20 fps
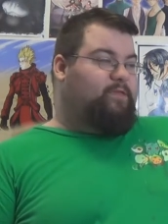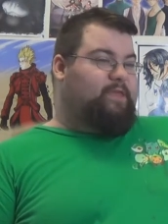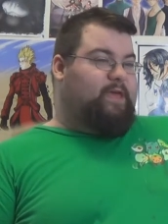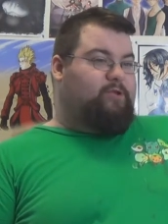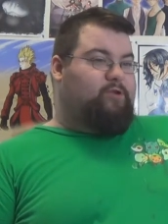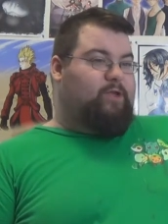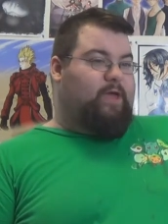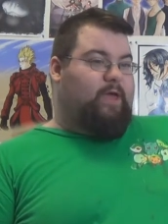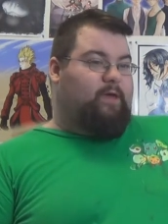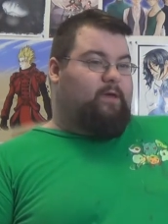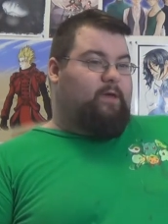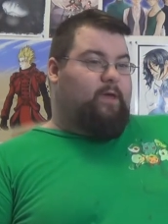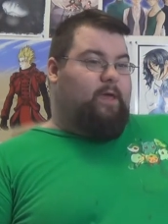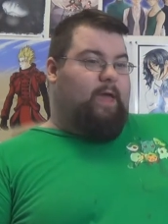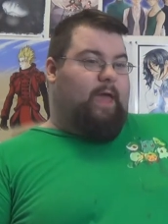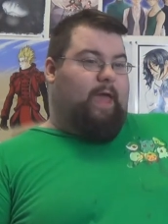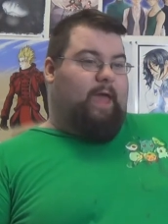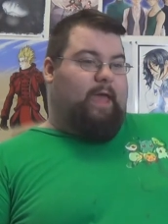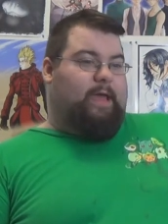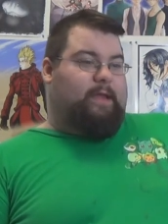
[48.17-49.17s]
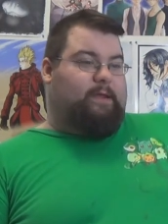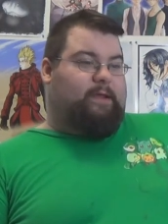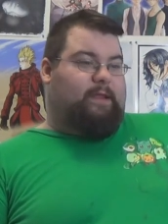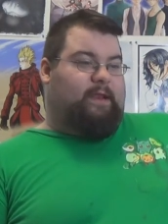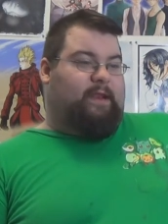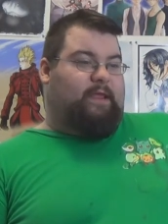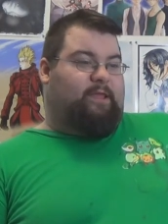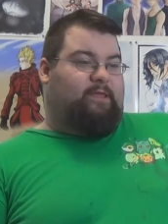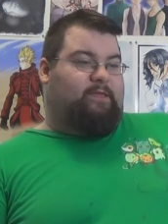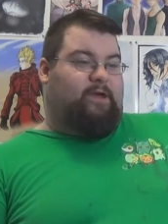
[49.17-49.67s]
Saturday, and
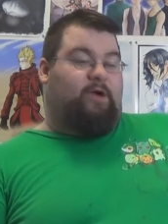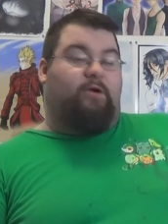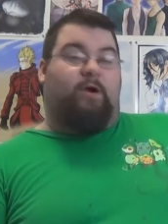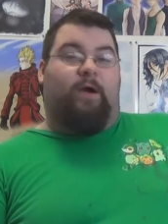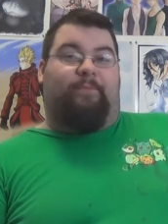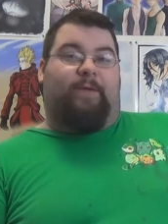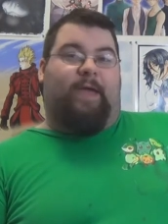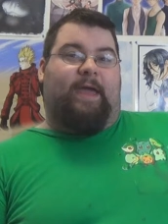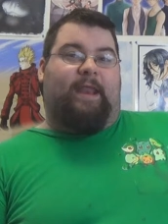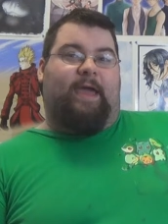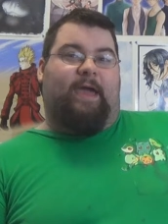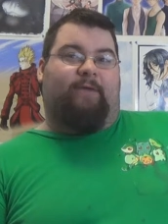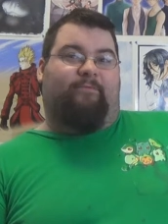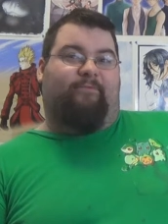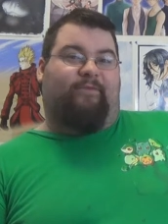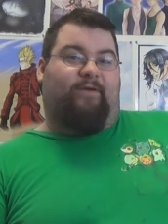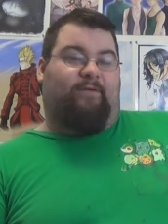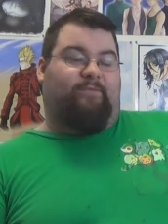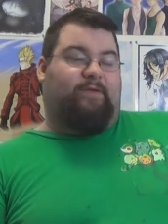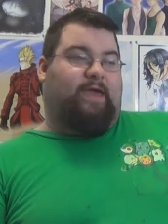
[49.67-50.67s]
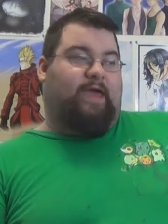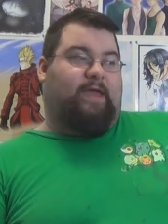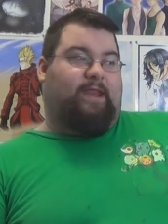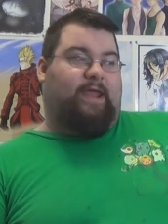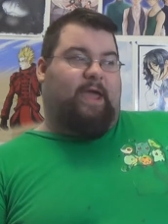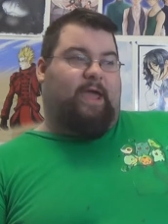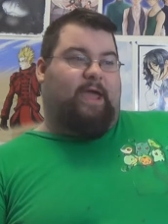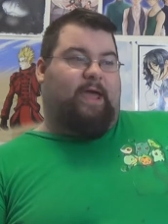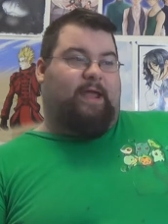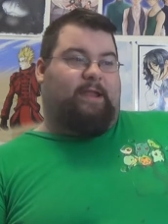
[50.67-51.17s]
it needs to go up, and I haven't filmed it
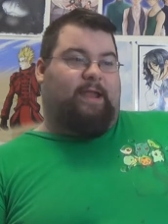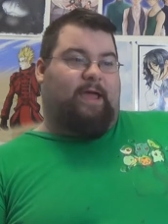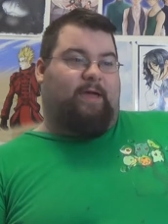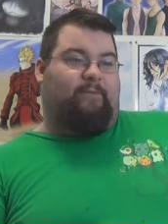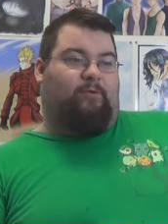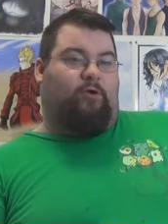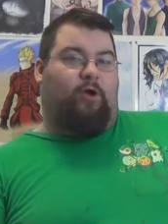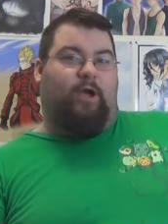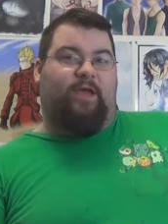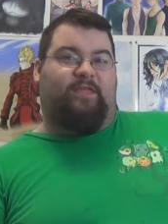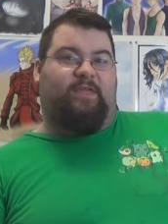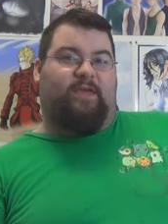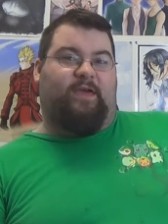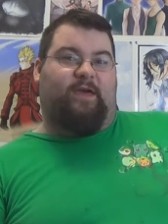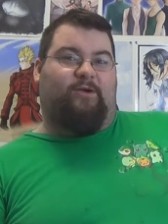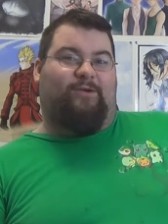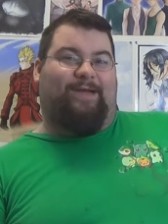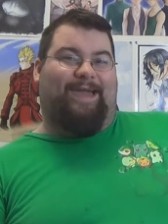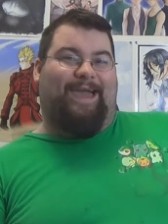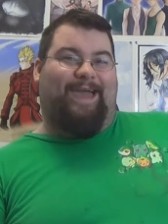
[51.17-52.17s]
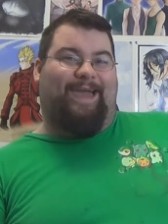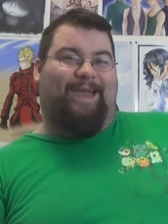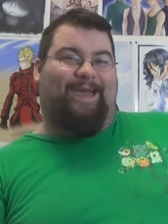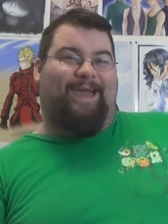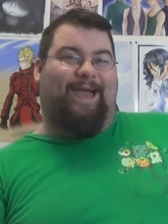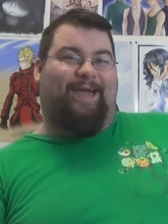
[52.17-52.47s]
yet, and I'm crazy, okay?